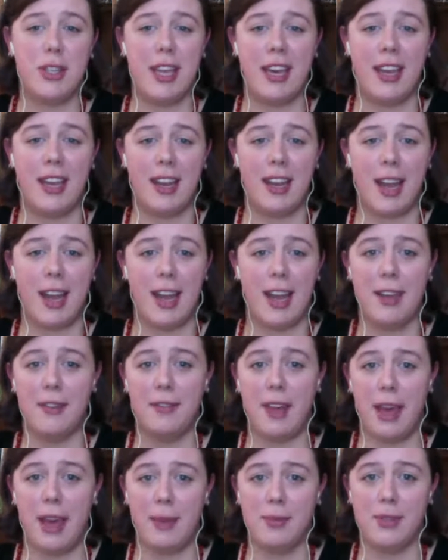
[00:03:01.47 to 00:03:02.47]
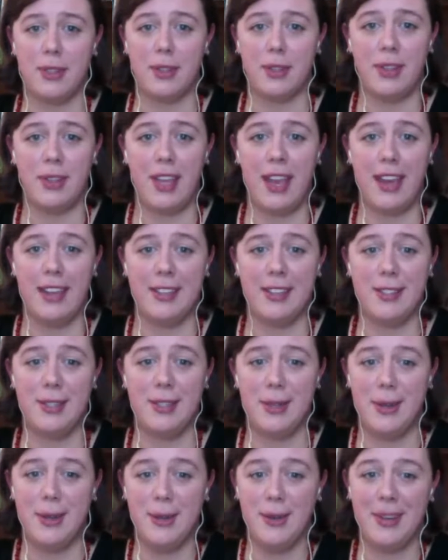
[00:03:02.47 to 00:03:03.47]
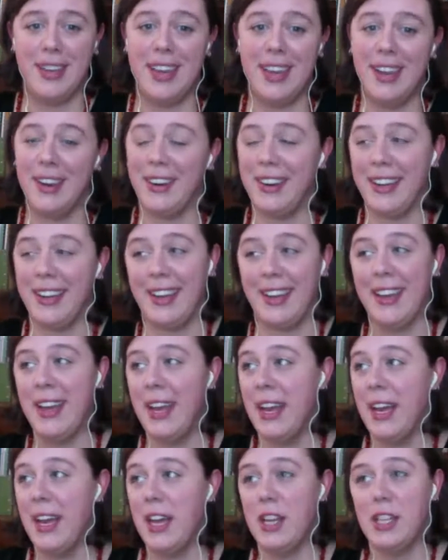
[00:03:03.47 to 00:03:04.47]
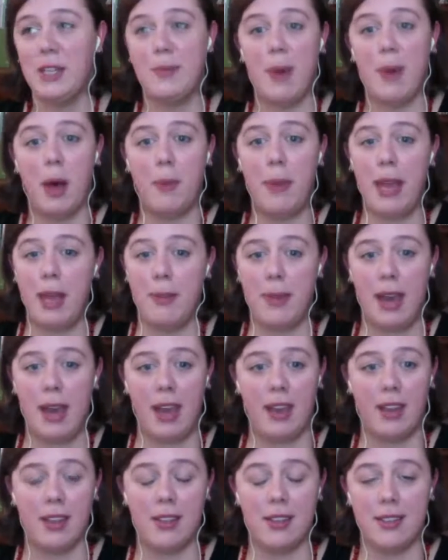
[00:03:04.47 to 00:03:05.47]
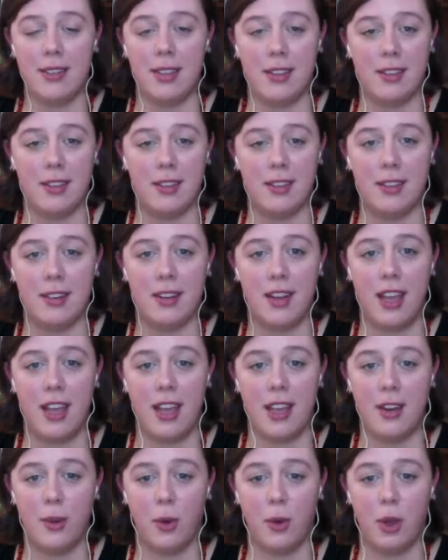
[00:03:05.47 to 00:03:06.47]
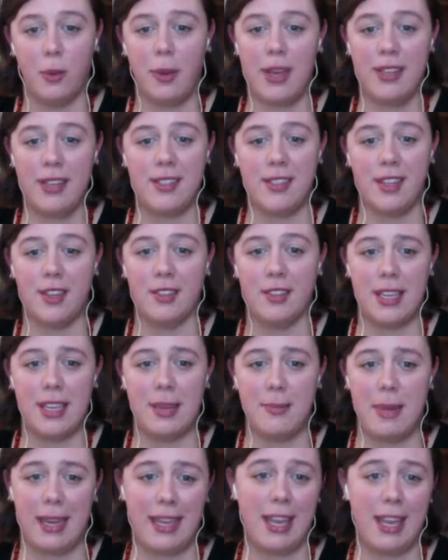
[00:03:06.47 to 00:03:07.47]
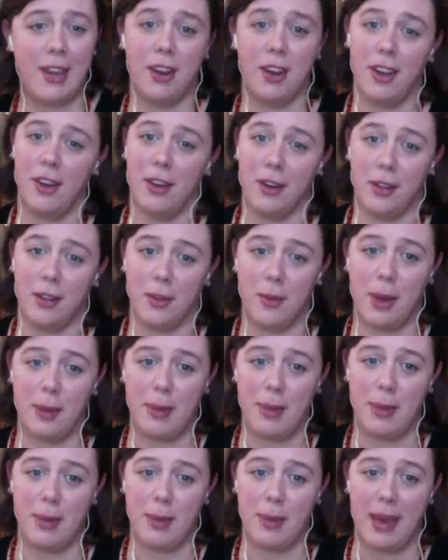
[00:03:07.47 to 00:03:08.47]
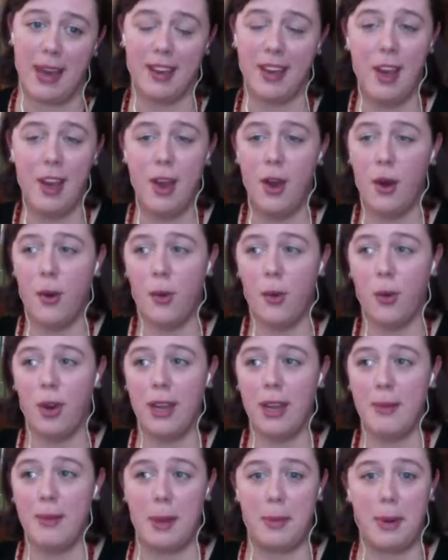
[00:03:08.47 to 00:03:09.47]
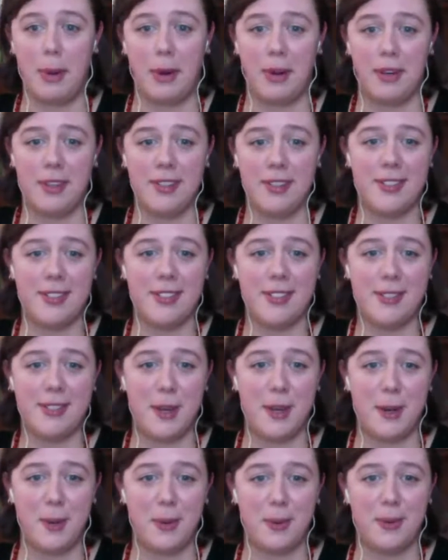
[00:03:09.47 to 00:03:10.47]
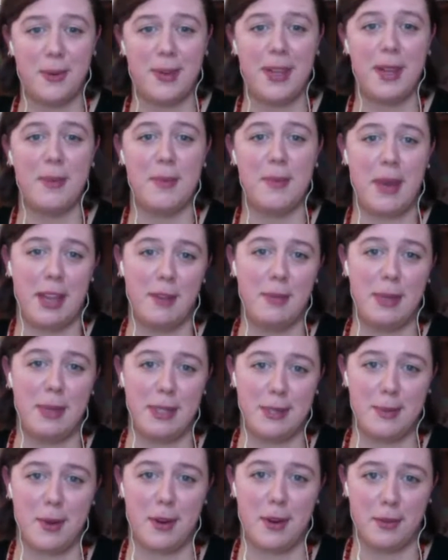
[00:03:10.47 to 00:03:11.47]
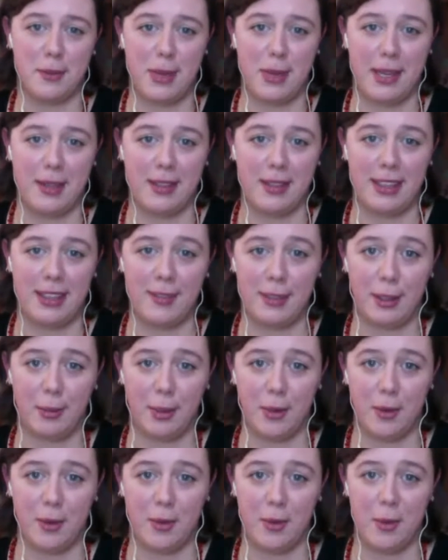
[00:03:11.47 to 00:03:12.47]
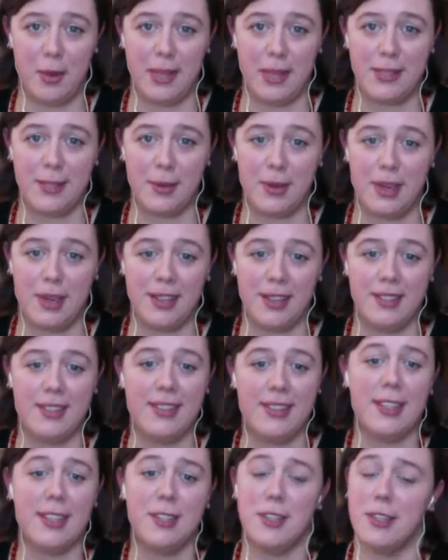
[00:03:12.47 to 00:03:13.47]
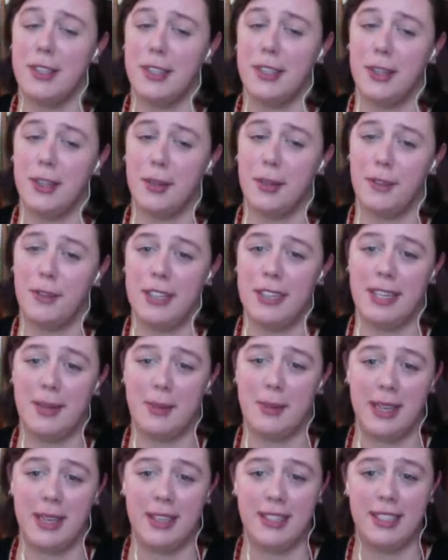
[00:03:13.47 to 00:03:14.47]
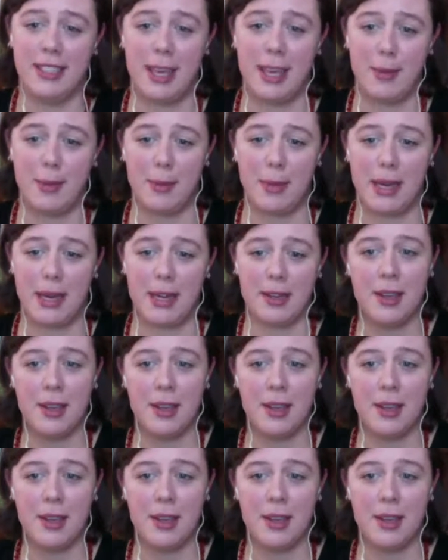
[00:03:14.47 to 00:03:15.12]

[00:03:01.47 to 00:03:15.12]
I have absolutely had to carry small paint packets and oil pastels in my carry-on the way back, or in my purse. So it might have been smart for me to leave a little bit of room in my suitcase. That's just a little fun tidbit to keep in mind.